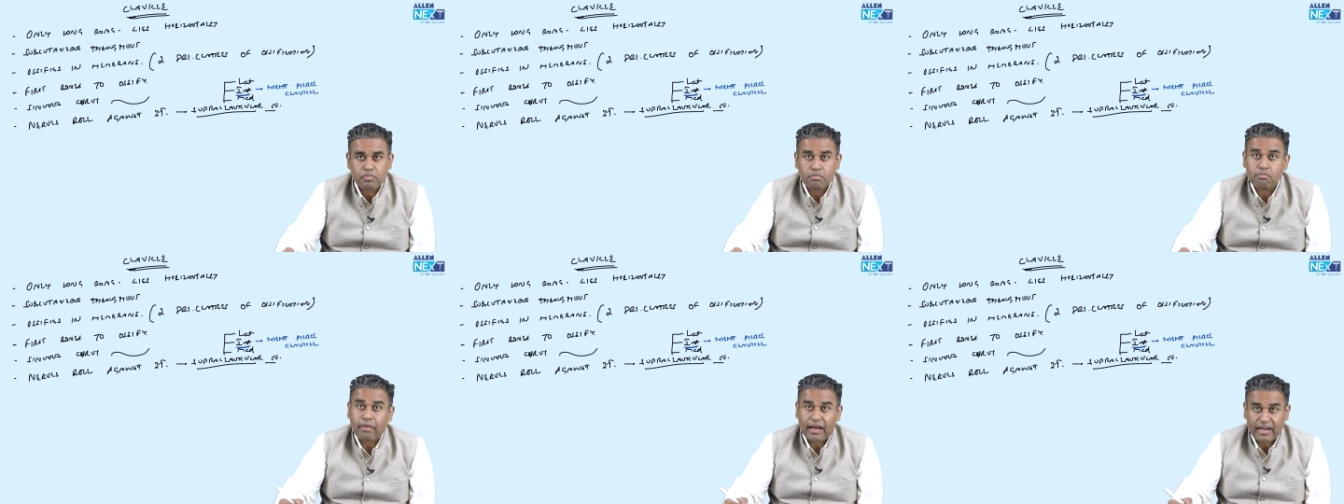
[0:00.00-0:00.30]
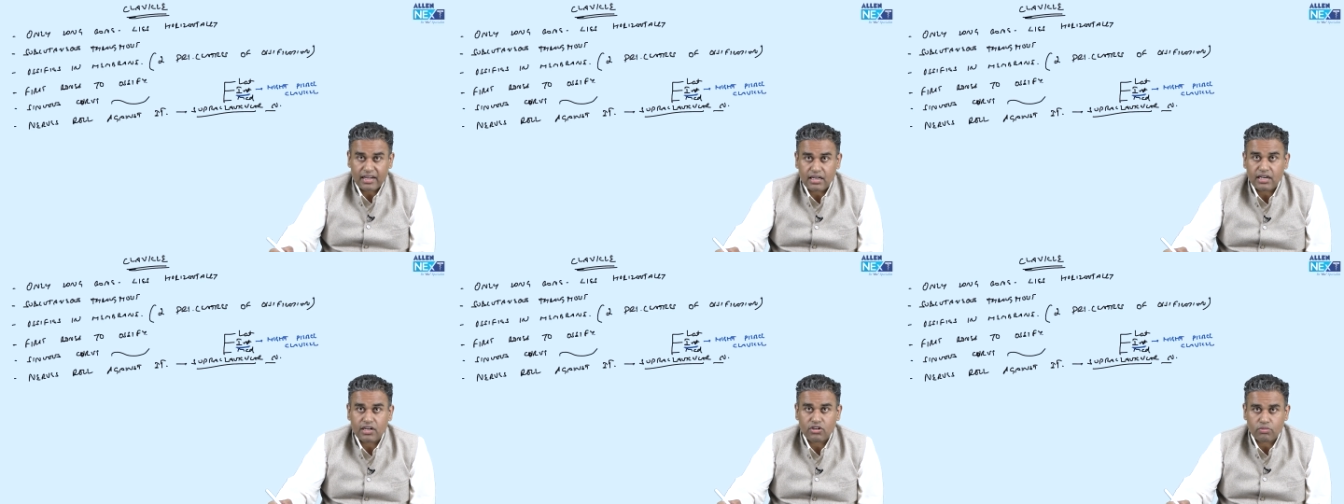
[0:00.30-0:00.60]

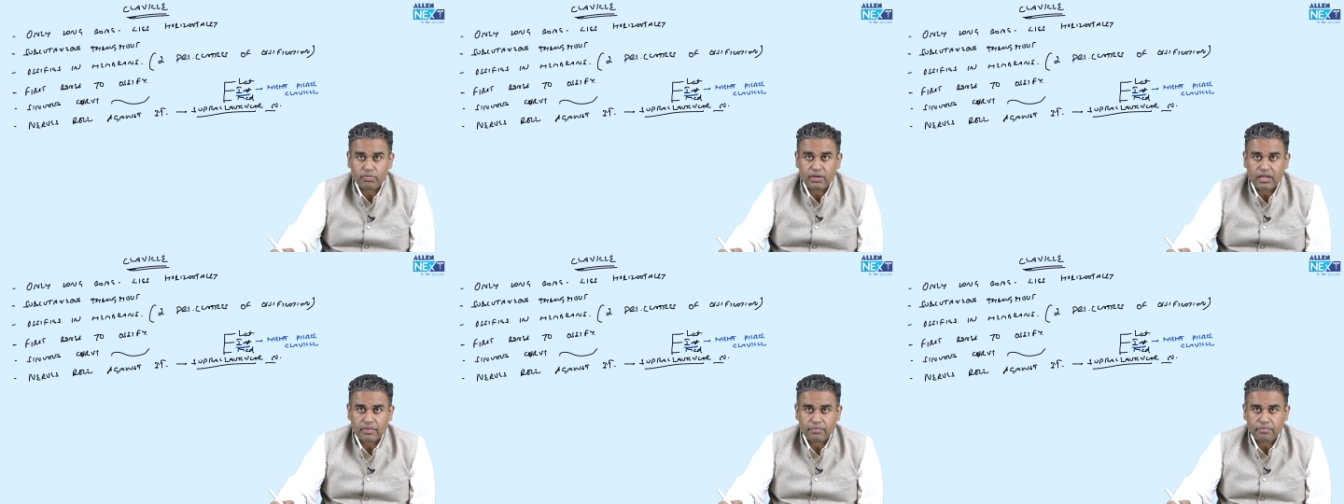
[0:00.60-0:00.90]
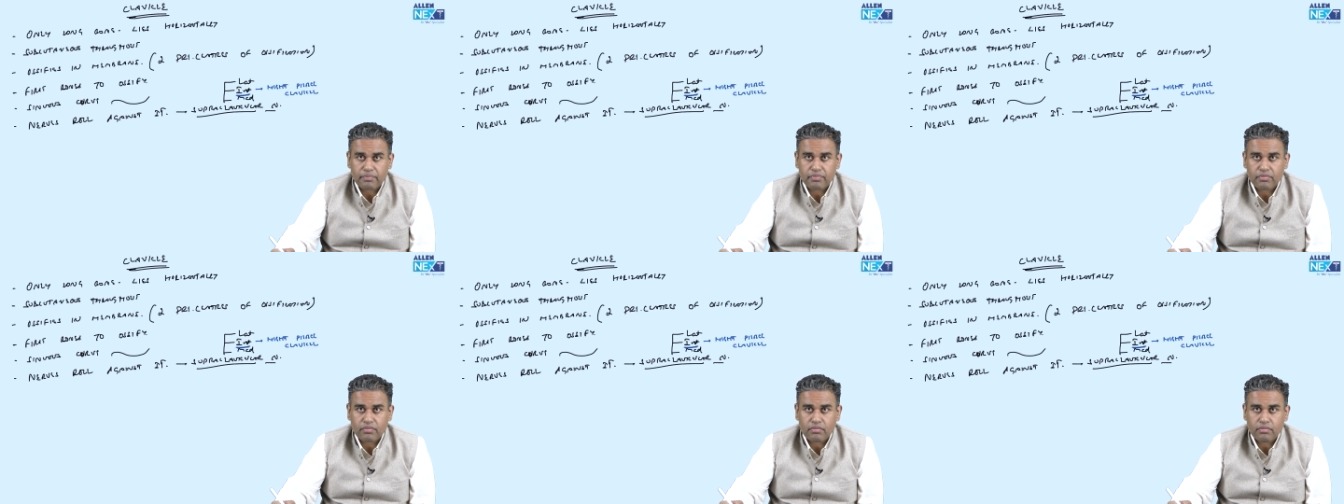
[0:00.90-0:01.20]

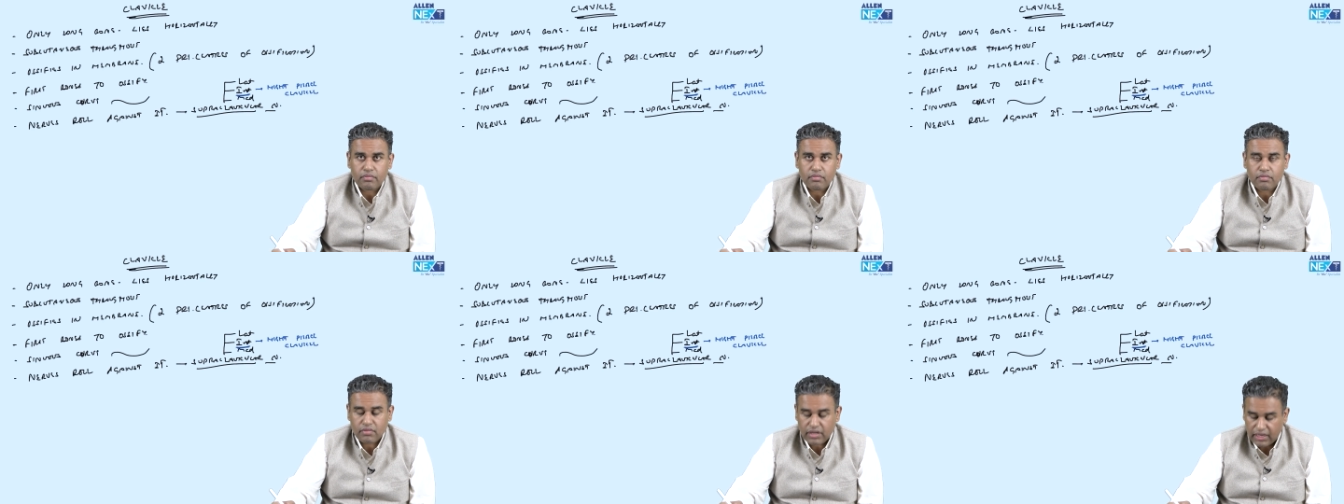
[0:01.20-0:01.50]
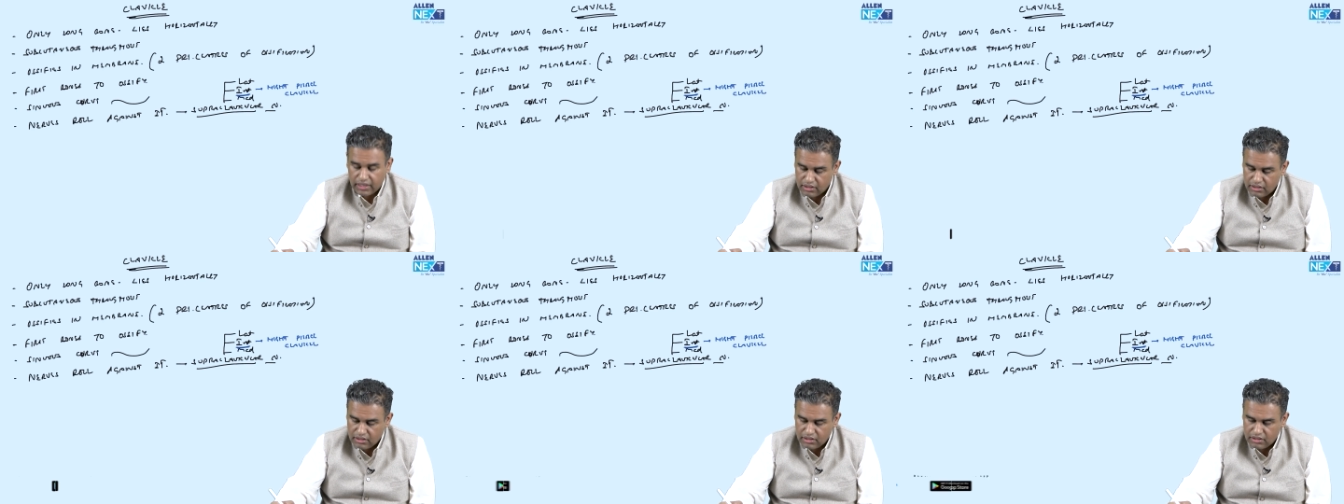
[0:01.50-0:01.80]

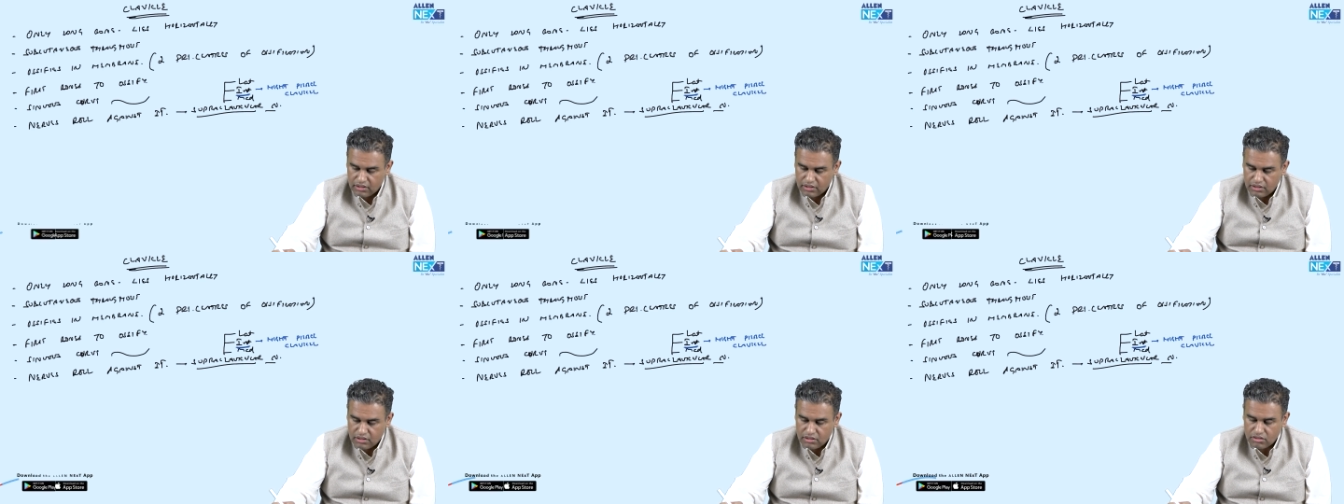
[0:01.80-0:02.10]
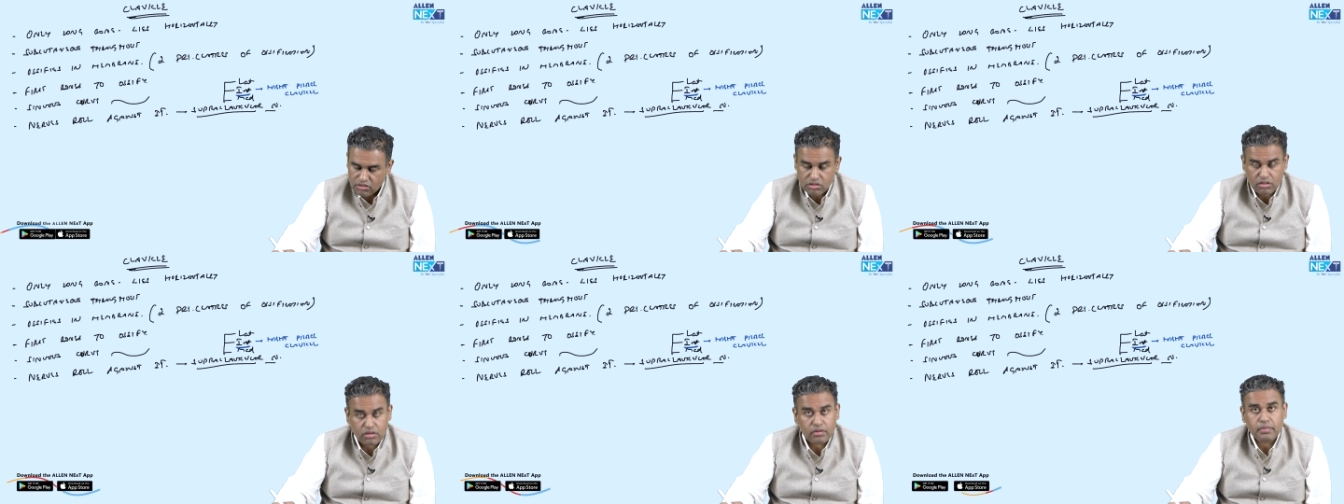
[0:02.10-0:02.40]
Right?
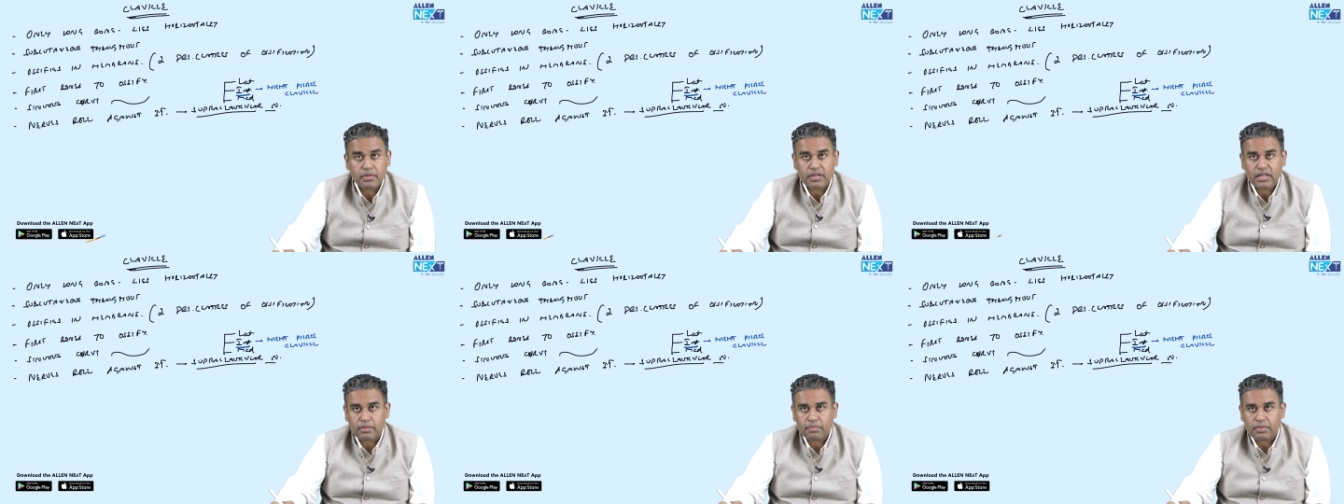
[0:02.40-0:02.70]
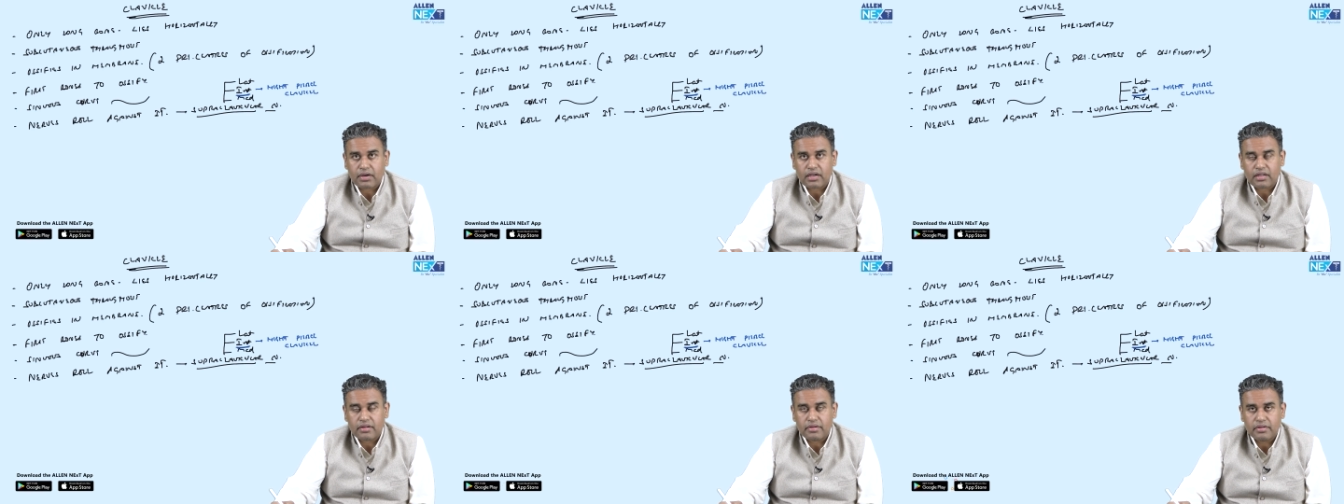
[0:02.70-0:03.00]
So remember that
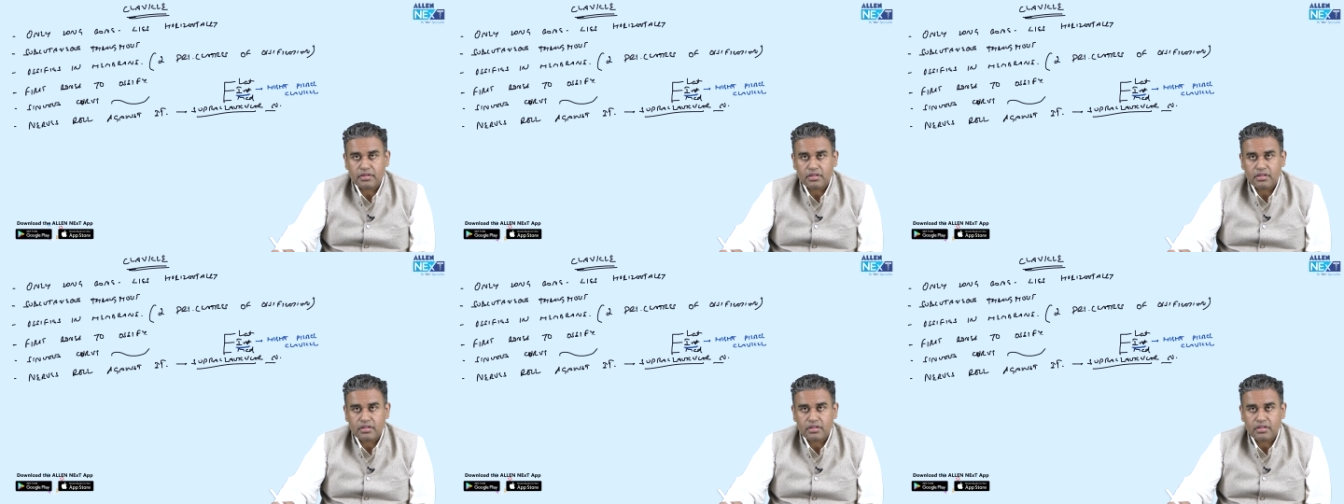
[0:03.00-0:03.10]
part.